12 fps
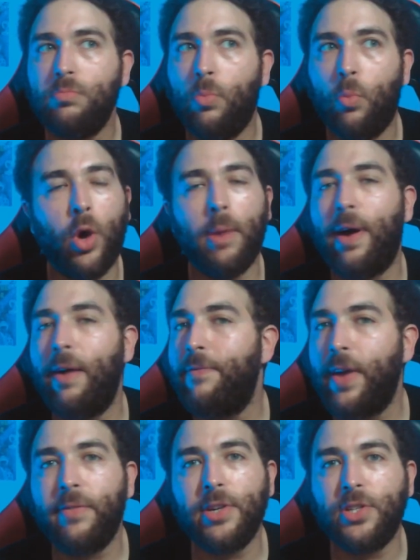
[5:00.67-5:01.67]
one of my
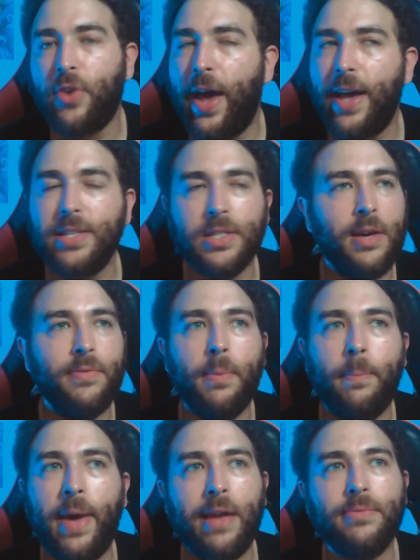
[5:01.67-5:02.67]
favorite tracks. Loved the
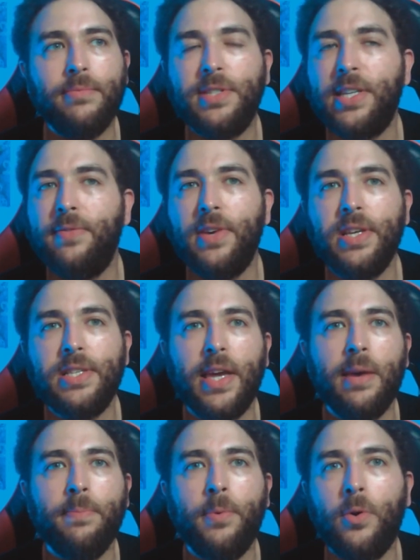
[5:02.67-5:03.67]
Band from TV
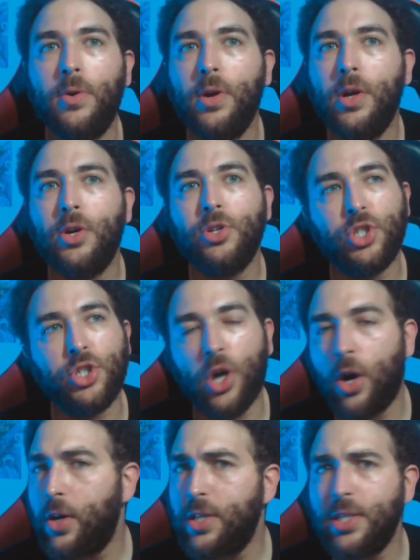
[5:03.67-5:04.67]
sample.
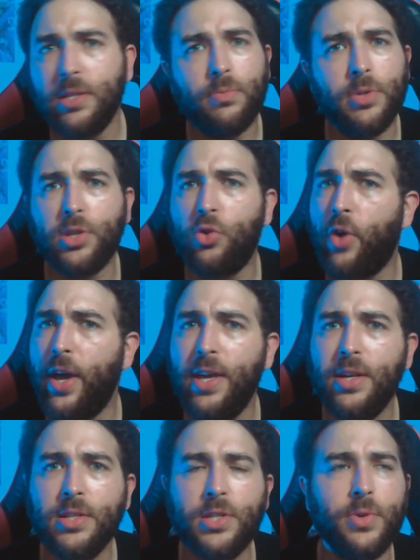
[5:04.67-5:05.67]
Sharks was
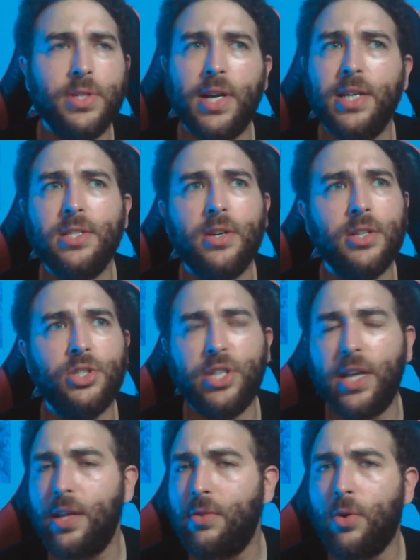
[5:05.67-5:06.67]
great. As soon as I saw
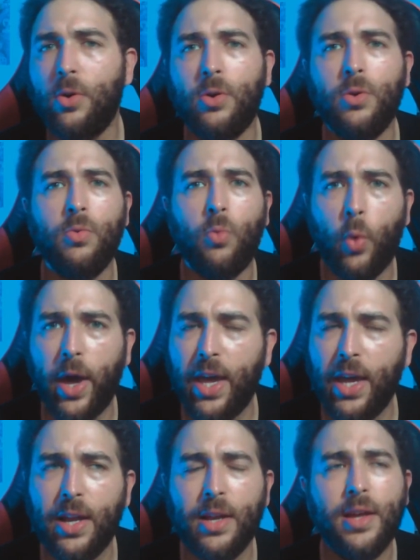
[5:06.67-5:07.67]
Jelly Roll,
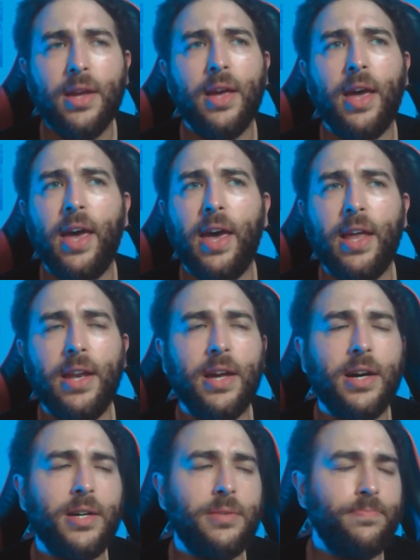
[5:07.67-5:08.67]
Wayne,
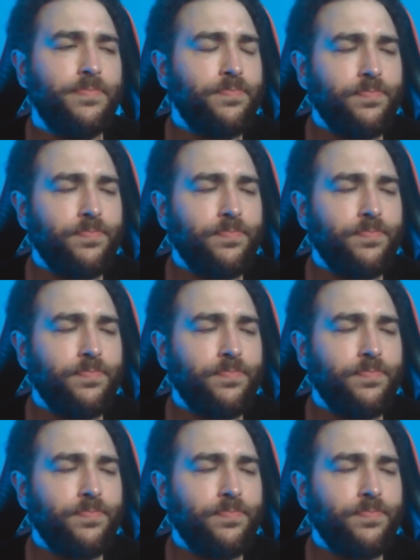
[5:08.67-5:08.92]
and